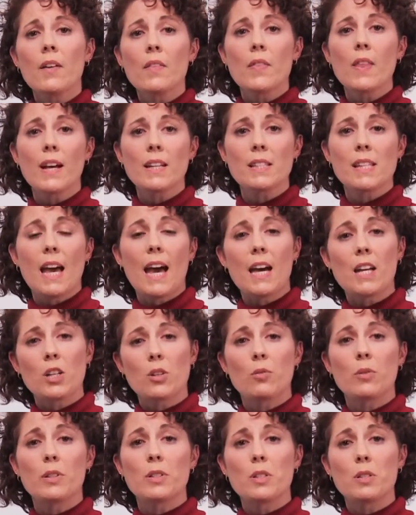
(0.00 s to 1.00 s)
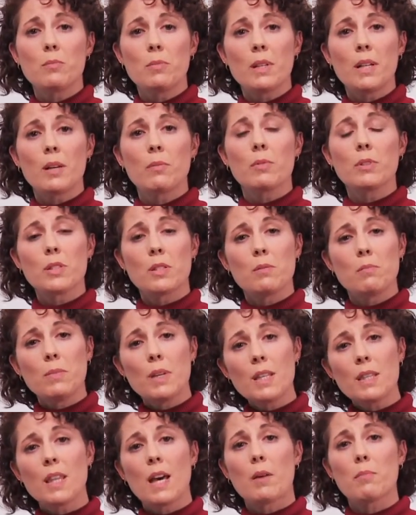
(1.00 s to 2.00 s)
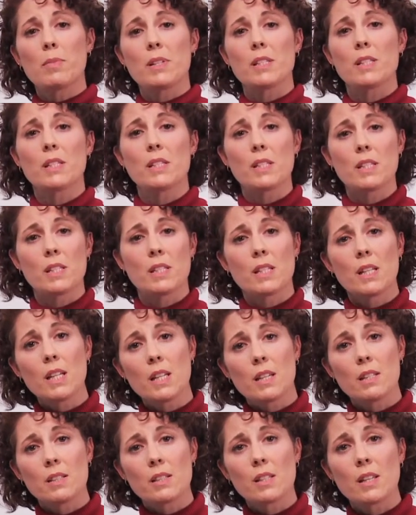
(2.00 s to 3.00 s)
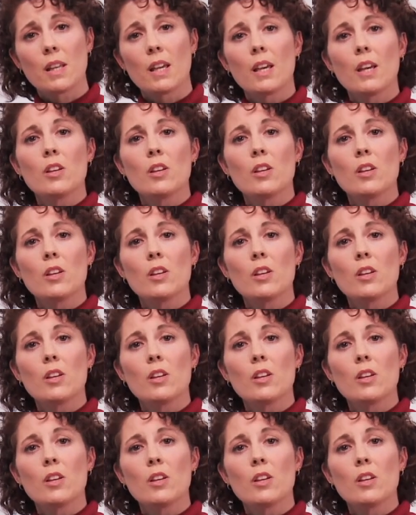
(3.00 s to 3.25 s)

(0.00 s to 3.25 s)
that's adequate to be able to meet that business's needs.